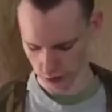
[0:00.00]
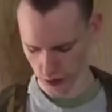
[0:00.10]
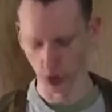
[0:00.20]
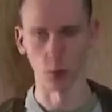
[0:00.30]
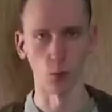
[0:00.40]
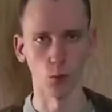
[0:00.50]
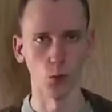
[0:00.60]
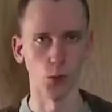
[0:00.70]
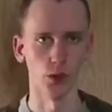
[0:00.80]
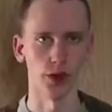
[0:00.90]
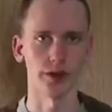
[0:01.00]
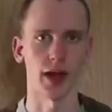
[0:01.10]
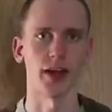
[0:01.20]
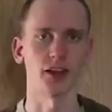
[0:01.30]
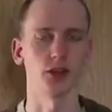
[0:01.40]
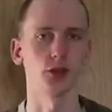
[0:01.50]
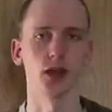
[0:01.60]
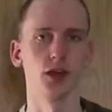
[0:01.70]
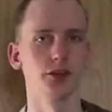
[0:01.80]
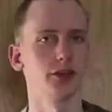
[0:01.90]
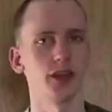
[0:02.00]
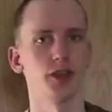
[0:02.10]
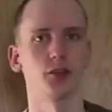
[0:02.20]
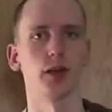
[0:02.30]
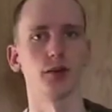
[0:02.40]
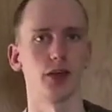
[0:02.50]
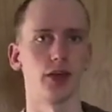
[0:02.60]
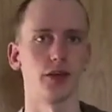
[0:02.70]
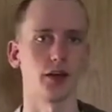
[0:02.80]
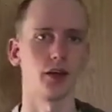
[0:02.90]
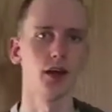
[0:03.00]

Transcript: you know, all attached. You can't change around anything.